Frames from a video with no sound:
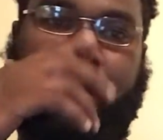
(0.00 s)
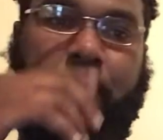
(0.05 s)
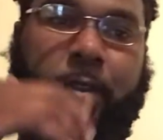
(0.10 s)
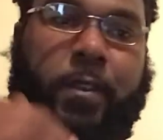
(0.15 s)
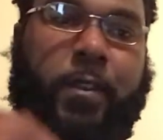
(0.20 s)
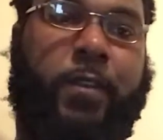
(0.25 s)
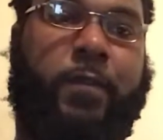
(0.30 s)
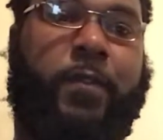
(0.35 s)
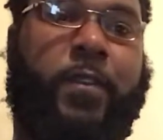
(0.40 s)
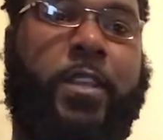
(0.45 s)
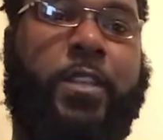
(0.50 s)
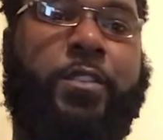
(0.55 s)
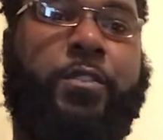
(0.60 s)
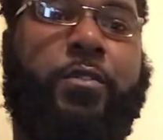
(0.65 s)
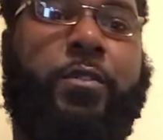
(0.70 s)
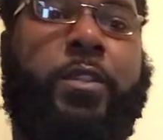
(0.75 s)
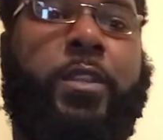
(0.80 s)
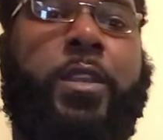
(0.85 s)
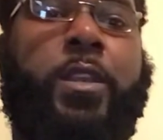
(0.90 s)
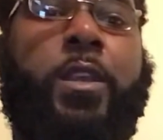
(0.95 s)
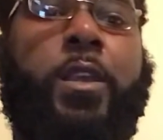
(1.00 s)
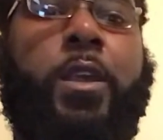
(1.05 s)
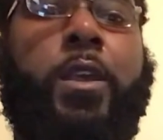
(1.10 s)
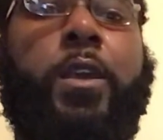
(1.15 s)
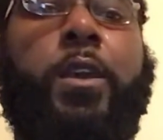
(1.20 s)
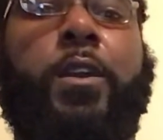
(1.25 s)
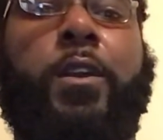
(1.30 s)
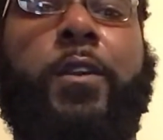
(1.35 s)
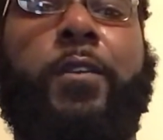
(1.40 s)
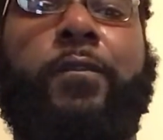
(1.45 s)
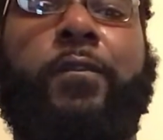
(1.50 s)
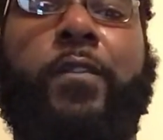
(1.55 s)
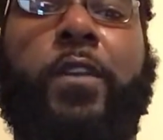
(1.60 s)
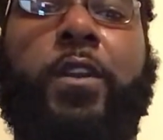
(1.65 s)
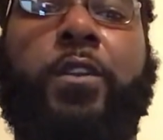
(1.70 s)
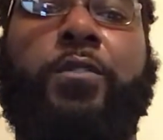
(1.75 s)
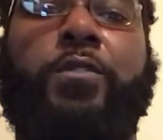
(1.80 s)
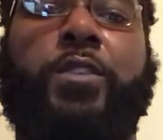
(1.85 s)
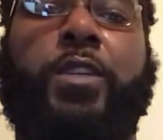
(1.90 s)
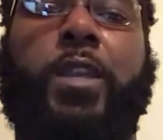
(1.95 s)
eventually
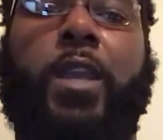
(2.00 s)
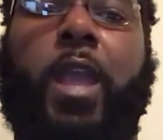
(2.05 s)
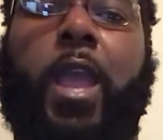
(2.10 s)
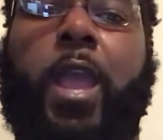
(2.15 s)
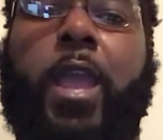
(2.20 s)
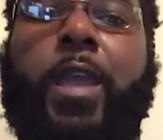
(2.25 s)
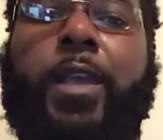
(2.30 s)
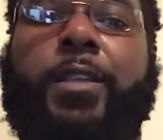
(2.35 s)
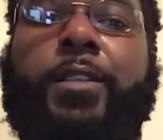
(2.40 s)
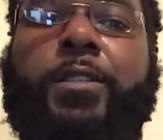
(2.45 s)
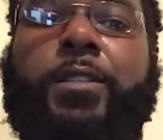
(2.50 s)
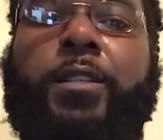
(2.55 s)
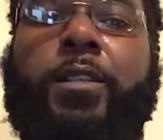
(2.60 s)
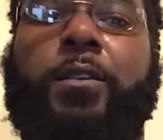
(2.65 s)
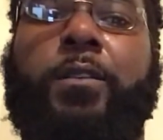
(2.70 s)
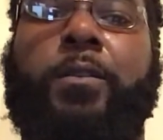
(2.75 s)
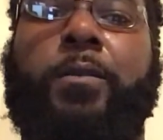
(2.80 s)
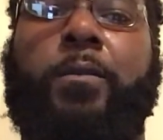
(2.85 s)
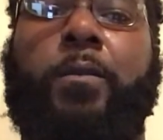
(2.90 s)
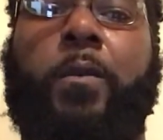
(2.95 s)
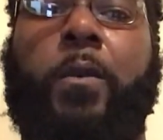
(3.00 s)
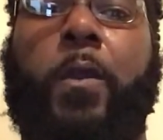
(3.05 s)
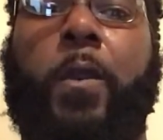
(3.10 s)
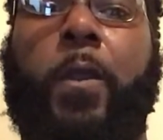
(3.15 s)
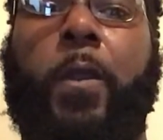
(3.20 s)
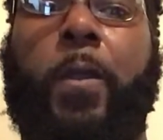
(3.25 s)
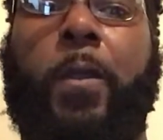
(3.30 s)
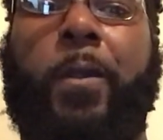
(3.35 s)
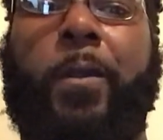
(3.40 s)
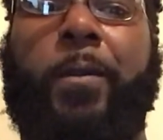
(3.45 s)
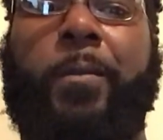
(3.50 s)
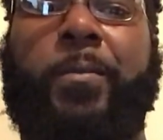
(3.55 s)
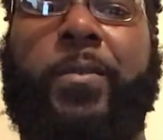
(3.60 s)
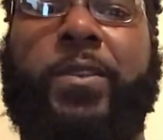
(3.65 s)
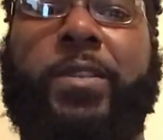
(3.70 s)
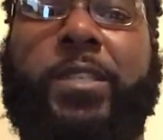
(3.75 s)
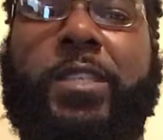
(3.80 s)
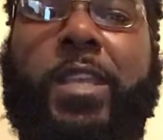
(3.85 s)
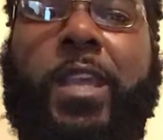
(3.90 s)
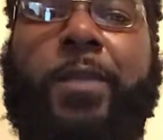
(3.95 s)
converging as the
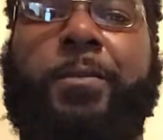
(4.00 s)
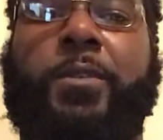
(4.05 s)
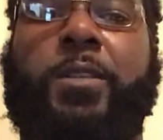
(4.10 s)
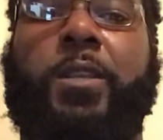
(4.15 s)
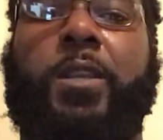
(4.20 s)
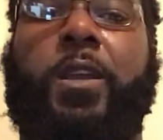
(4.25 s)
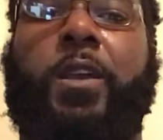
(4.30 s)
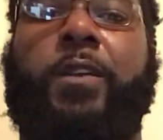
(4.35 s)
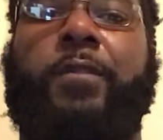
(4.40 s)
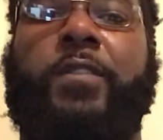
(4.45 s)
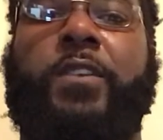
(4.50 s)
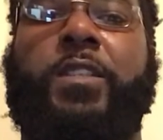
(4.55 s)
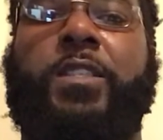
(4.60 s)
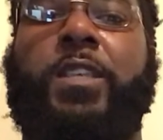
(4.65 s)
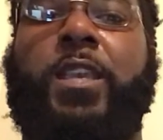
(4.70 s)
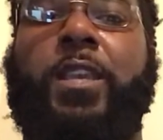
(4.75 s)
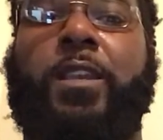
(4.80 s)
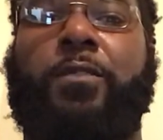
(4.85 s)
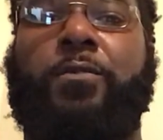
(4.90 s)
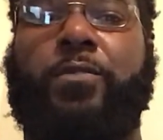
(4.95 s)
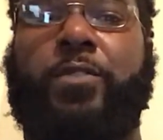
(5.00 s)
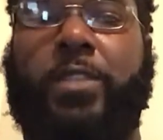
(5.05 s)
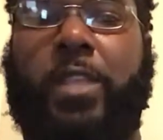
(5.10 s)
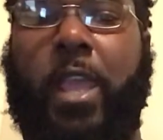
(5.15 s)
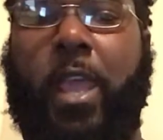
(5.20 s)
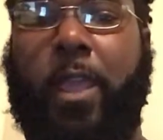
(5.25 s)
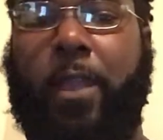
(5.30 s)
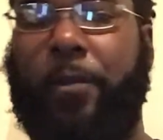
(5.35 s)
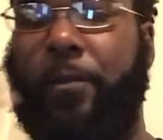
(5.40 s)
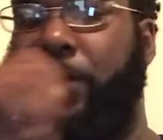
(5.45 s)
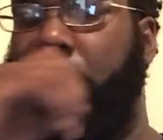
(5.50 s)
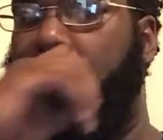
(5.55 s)
perception of a single sound.